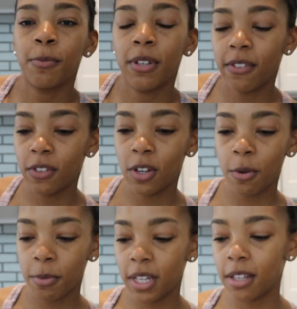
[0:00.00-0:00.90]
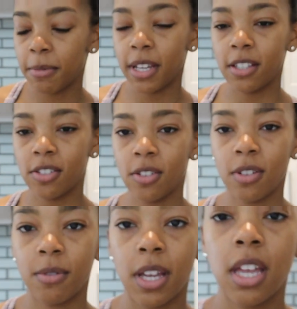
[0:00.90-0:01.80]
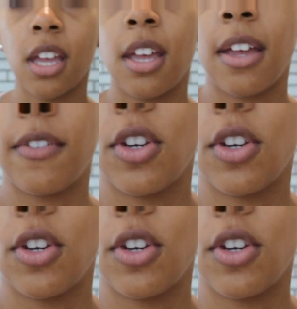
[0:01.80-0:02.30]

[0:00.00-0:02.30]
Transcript: but if you know me, my hands are soaking wet. If you